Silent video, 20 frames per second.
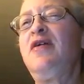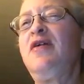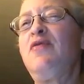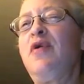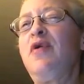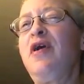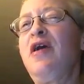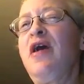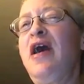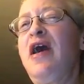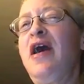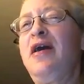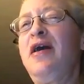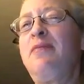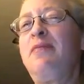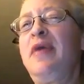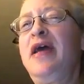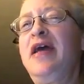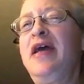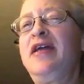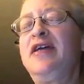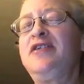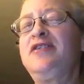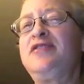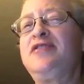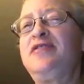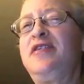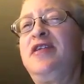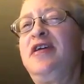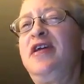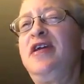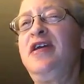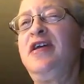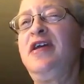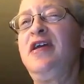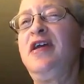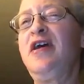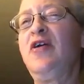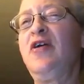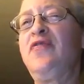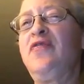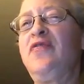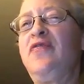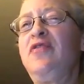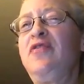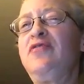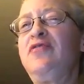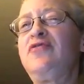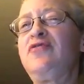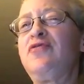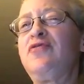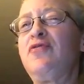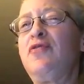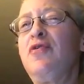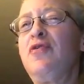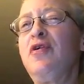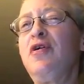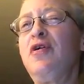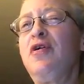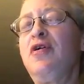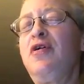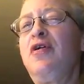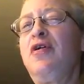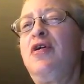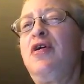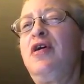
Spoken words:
where I manage the health food store